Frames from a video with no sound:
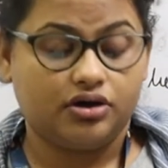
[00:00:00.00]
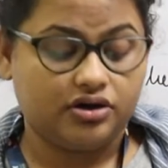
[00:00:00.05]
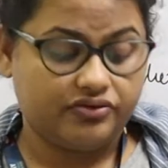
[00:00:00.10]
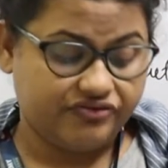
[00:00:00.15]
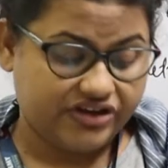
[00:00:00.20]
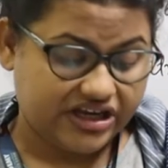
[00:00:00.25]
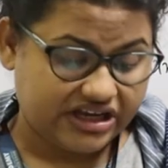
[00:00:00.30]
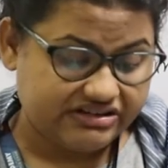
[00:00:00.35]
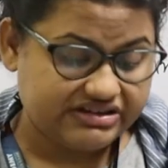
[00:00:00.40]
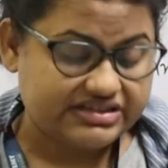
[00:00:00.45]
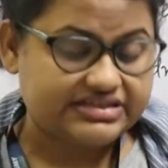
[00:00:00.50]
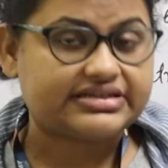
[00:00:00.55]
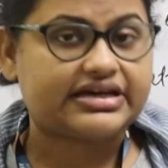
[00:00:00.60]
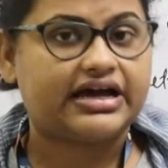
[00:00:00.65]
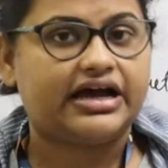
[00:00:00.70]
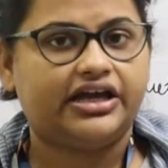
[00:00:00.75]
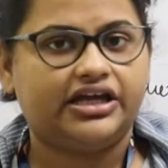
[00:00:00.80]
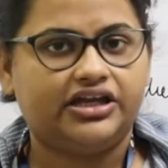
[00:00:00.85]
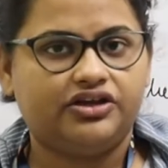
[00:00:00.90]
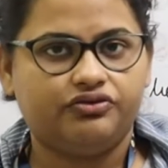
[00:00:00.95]
various
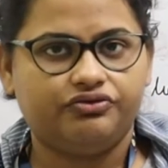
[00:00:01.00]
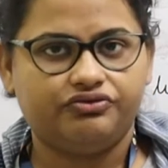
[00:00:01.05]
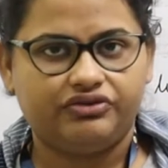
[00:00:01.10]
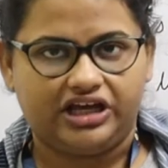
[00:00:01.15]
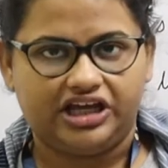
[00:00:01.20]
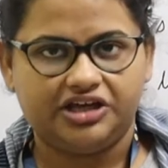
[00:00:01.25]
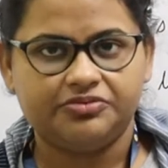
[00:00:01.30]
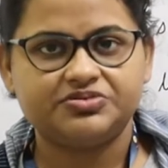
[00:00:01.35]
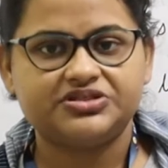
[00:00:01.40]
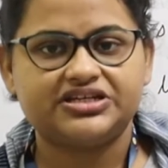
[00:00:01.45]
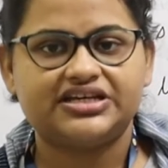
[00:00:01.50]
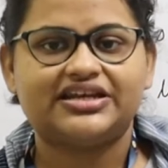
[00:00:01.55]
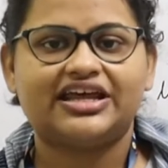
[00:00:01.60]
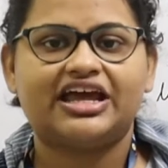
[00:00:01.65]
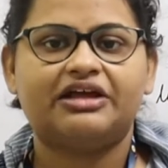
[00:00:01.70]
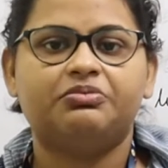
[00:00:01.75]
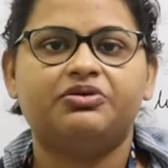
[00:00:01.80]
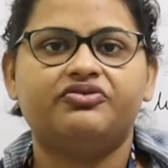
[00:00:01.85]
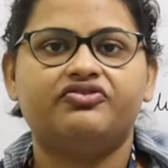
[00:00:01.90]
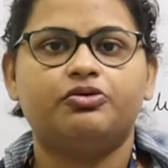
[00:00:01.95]
kind of types. It
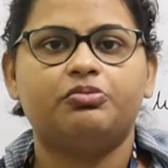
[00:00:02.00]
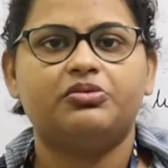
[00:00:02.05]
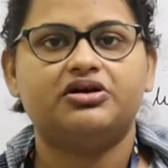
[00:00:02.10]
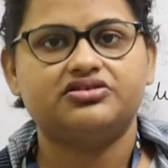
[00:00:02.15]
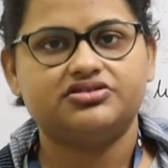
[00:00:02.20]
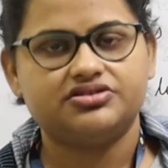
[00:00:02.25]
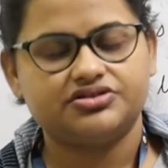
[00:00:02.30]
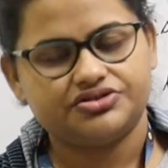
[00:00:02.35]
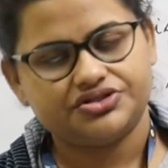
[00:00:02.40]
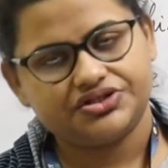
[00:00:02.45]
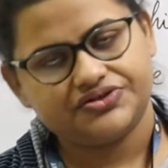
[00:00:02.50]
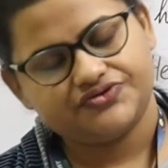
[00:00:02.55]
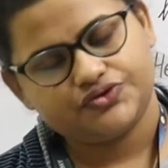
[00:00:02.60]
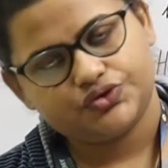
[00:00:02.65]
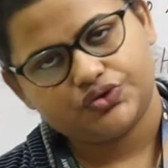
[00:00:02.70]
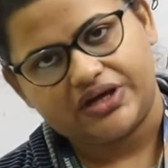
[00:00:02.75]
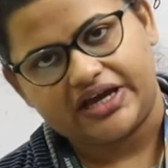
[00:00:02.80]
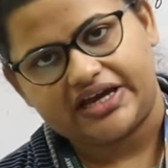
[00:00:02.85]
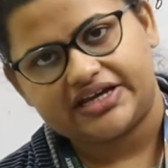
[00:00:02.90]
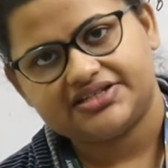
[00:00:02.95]
can be from assertive
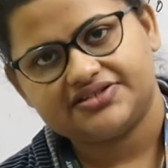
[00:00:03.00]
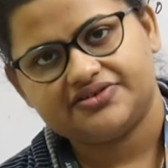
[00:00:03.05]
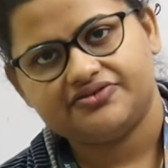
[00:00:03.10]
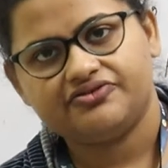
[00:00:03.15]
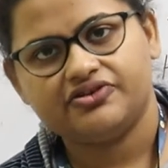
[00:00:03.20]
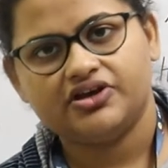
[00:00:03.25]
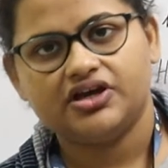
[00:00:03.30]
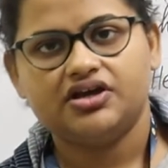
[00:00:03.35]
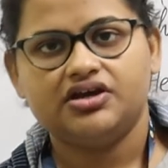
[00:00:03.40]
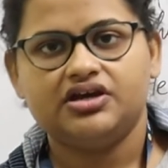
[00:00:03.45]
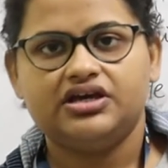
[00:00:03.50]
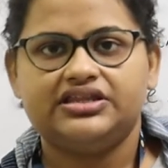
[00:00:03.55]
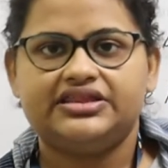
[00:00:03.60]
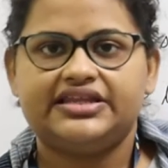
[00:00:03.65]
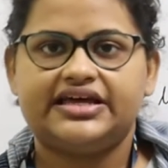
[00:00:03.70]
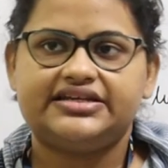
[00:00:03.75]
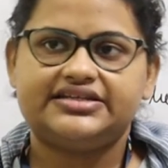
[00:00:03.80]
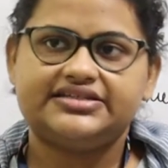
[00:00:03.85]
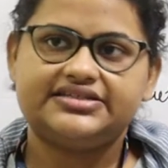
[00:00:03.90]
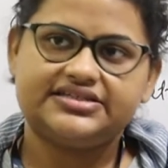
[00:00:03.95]
to negative.
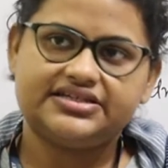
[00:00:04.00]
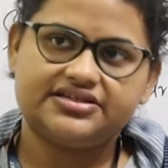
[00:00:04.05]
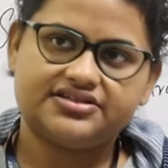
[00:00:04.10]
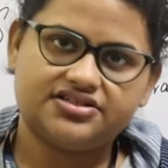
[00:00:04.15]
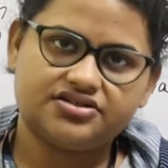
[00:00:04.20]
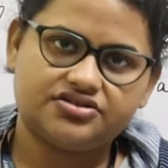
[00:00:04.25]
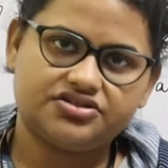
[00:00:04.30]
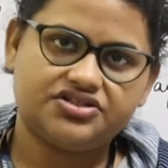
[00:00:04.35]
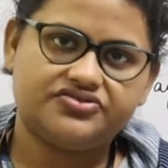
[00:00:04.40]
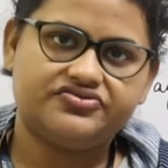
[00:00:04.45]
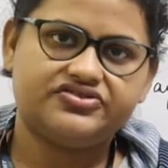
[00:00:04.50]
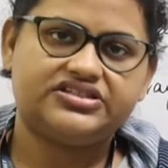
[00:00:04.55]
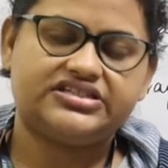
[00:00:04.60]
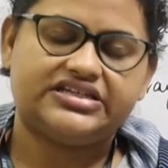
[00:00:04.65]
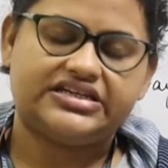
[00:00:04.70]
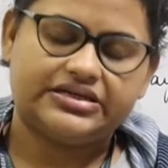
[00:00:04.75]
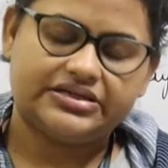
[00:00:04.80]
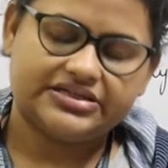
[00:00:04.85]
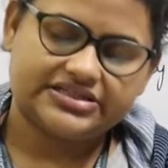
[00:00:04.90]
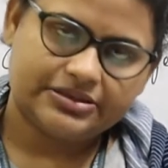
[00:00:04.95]
That is, assertive is
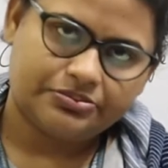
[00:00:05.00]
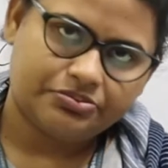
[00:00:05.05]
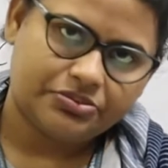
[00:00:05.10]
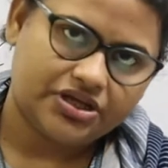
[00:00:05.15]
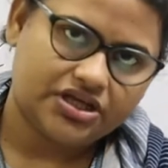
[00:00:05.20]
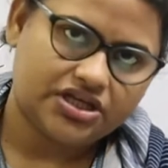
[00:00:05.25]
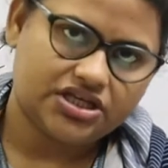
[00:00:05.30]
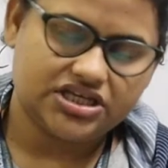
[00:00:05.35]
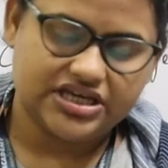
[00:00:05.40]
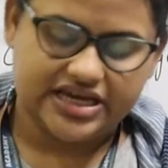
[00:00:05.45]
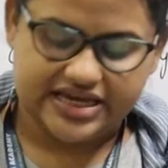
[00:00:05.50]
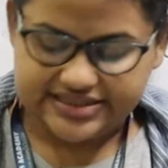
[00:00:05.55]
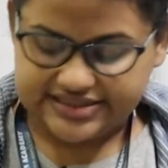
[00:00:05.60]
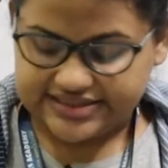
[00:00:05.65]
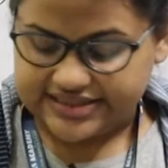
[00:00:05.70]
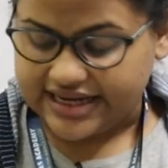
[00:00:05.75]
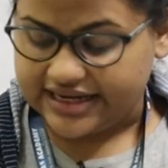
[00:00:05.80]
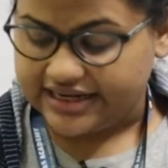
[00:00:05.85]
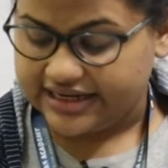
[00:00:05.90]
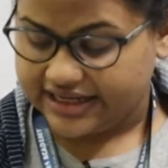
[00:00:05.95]
saying something
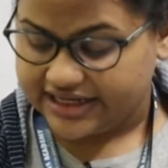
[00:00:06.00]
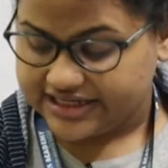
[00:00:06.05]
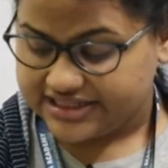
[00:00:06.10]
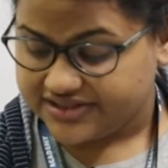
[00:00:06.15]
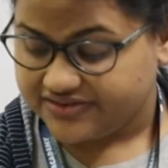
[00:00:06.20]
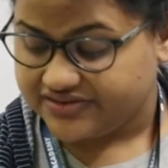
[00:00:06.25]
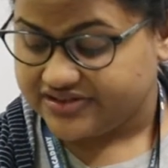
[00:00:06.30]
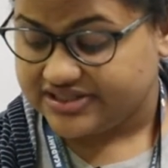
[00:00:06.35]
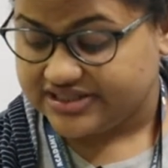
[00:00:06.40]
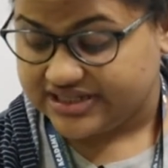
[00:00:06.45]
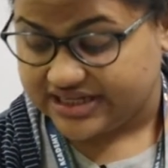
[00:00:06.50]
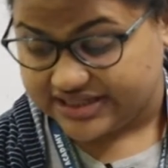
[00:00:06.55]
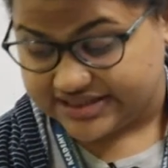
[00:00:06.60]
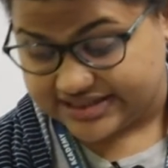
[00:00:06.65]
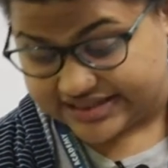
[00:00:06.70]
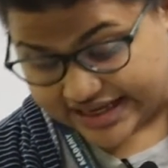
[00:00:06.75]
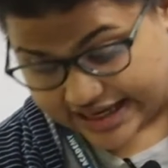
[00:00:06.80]
yes and negative is